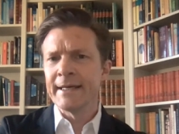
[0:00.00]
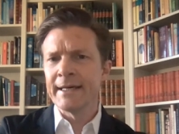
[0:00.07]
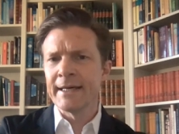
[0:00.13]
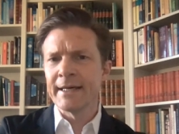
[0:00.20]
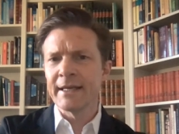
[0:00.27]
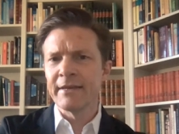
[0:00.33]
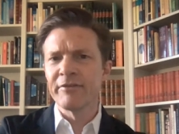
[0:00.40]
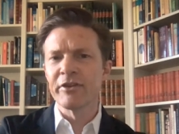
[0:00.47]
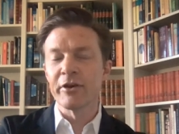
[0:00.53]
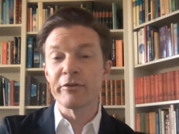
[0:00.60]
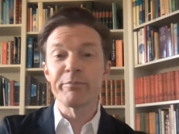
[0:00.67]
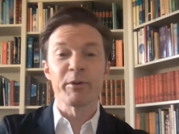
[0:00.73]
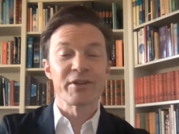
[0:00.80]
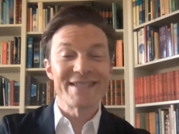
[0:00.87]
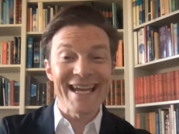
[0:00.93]
uh, even
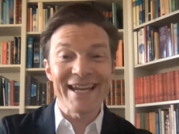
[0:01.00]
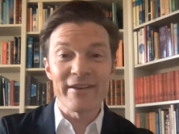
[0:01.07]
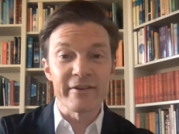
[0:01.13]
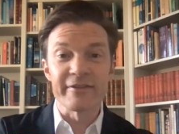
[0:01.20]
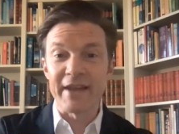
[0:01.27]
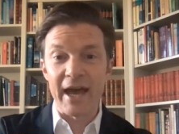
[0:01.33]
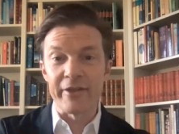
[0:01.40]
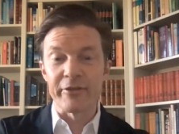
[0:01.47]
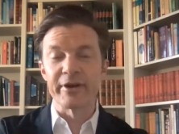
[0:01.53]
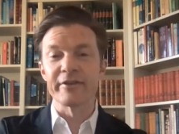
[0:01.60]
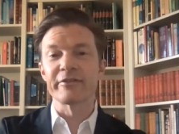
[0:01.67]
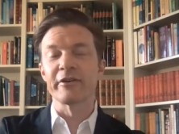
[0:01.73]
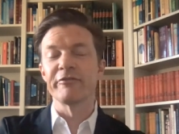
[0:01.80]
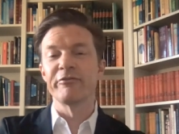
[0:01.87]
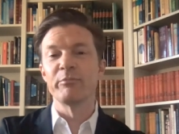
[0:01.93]
though spontaneous
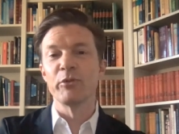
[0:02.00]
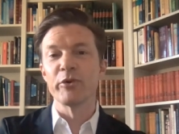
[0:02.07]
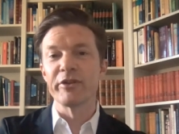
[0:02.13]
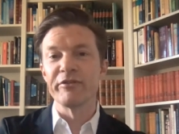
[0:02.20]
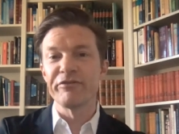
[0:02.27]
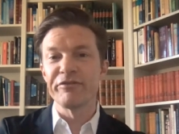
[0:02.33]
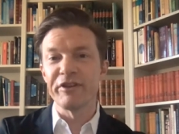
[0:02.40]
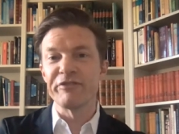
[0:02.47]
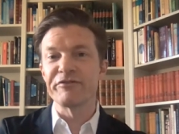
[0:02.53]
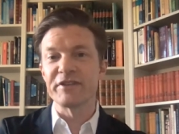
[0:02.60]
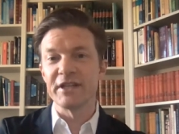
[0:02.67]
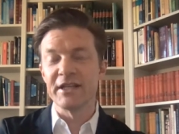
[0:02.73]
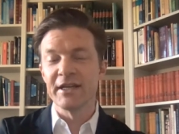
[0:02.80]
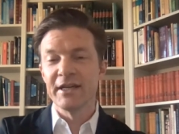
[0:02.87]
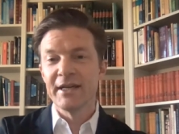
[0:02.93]
gatherings of more than
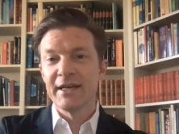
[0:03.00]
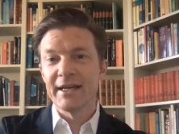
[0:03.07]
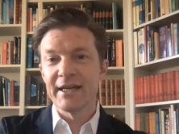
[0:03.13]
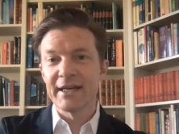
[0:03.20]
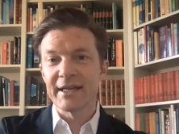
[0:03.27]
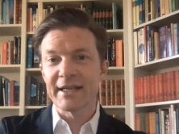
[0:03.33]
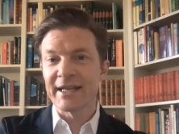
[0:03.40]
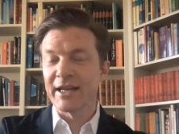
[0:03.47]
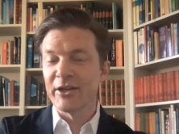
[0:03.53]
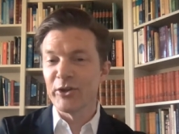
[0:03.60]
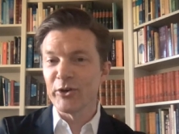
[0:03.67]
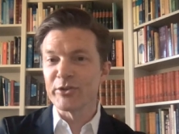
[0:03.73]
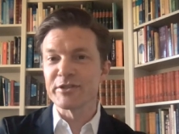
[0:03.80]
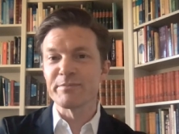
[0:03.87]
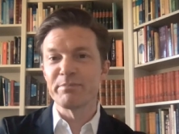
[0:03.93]
50 uh,
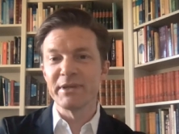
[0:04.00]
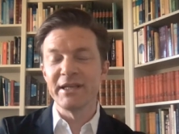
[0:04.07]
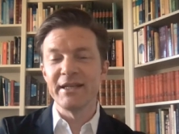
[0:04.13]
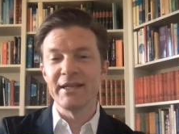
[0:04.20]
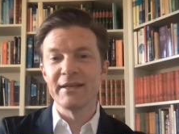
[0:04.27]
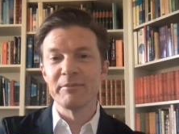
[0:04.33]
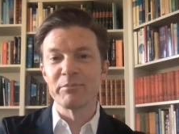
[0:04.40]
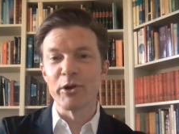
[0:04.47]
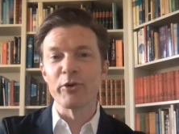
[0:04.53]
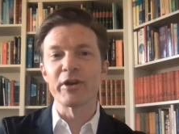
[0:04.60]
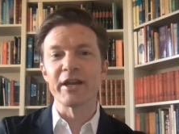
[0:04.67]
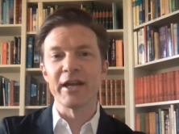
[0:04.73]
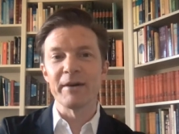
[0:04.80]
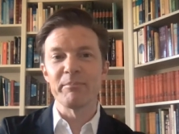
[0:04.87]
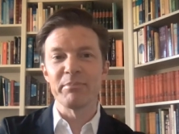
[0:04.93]
cannot be
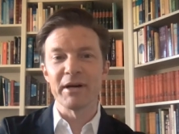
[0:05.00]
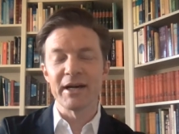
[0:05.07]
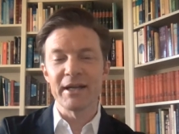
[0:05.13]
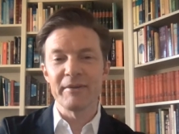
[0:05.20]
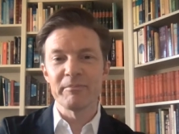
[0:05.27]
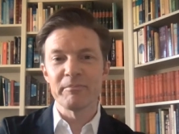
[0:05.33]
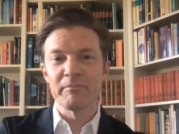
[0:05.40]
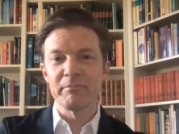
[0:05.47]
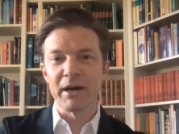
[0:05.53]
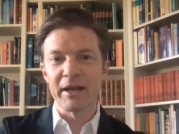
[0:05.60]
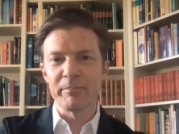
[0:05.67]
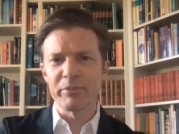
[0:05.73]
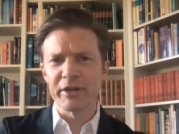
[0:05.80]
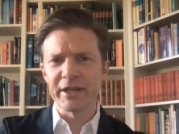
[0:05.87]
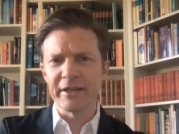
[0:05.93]
broken up by
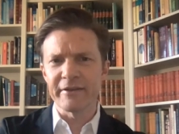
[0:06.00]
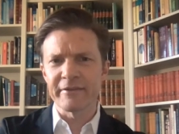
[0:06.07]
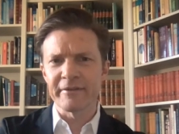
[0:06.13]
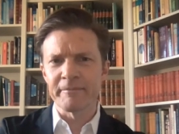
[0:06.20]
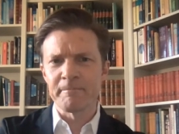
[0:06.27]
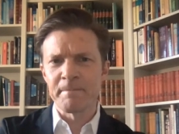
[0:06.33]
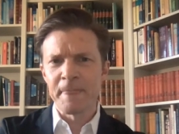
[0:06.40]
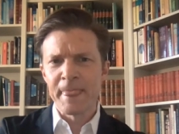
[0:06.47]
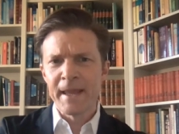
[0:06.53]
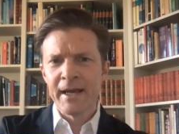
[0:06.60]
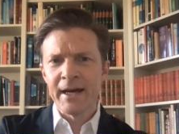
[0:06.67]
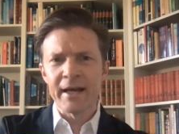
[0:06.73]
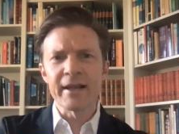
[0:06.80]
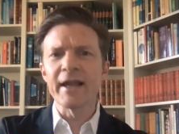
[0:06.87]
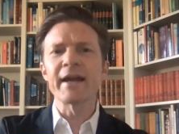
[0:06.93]
by police
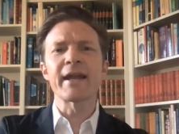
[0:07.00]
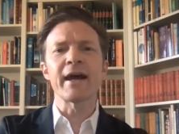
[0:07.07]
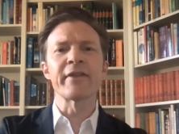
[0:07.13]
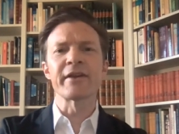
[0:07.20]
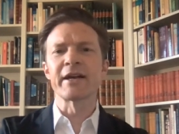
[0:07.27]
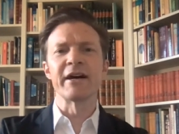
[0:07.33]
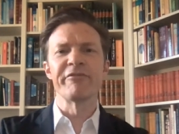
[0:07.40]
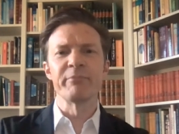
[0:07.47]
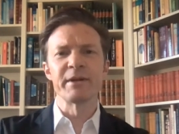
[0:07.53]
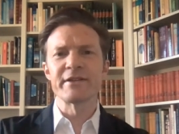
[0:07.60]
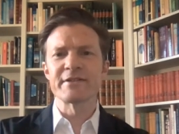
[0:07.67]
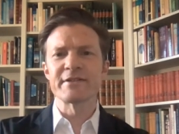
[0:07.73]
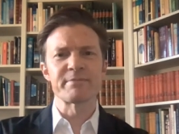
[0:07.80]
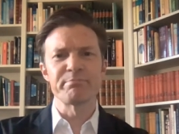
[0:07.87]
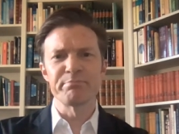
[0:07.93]
unlike other
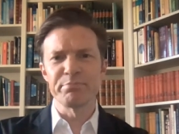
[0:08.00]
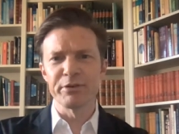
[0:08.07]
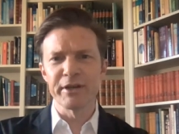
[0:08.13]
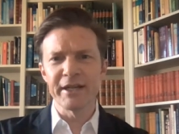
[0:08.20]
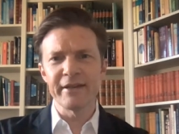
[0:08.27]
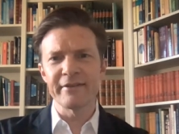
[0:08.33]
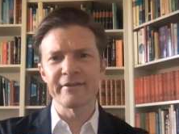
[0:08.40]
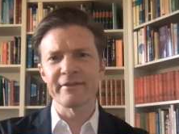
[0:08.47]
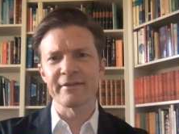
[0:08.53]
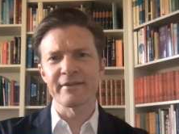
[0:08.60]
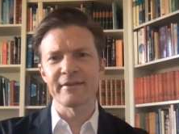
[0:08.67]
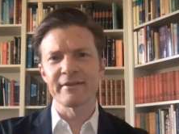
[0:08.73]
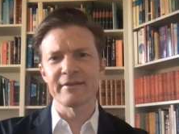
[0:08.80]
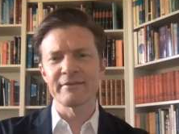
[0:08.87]
governments police